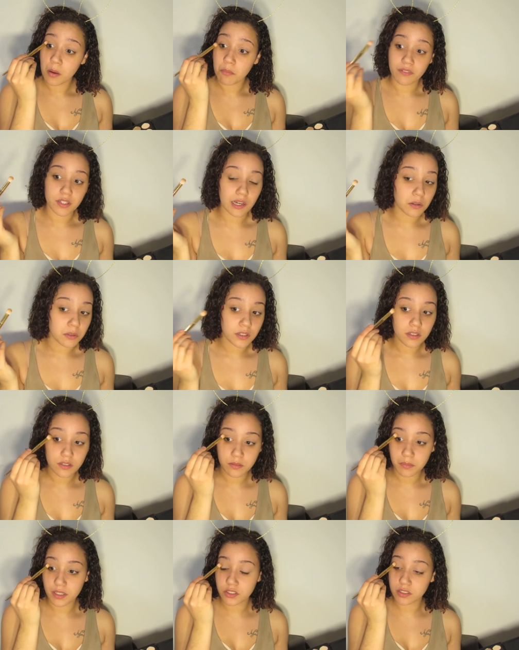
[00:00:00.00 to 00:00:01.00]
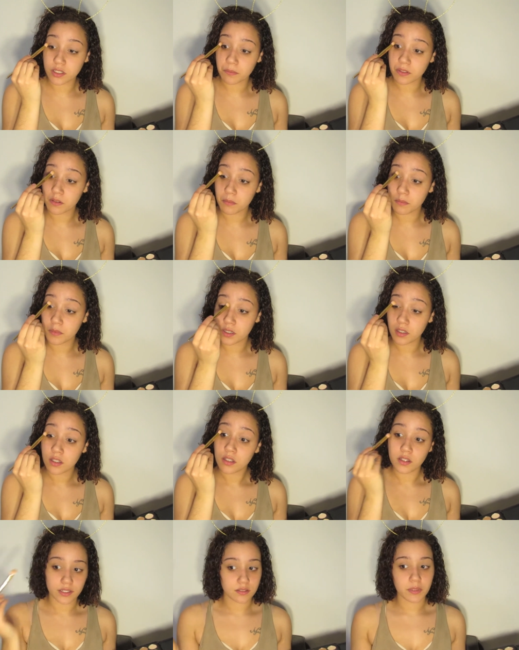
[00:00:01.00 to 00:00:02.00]
complaining for?
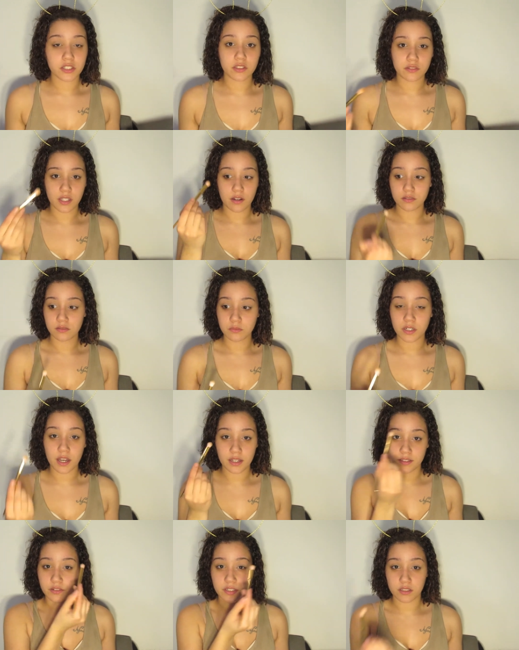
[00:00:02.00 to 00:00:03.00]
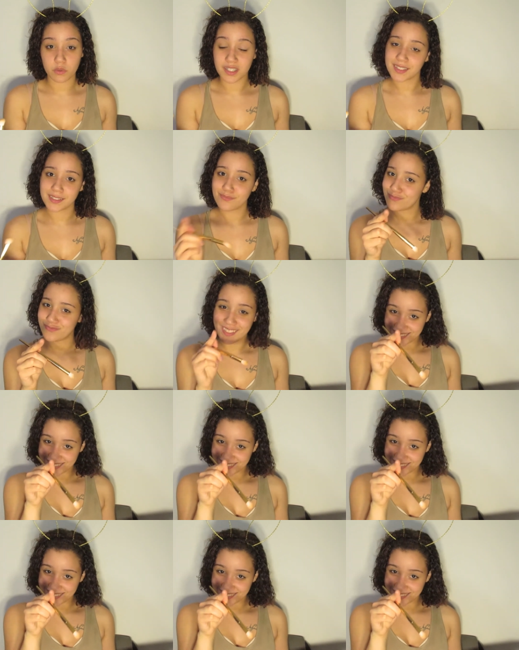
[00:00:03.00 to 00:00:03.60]
Feeling jaded up Used to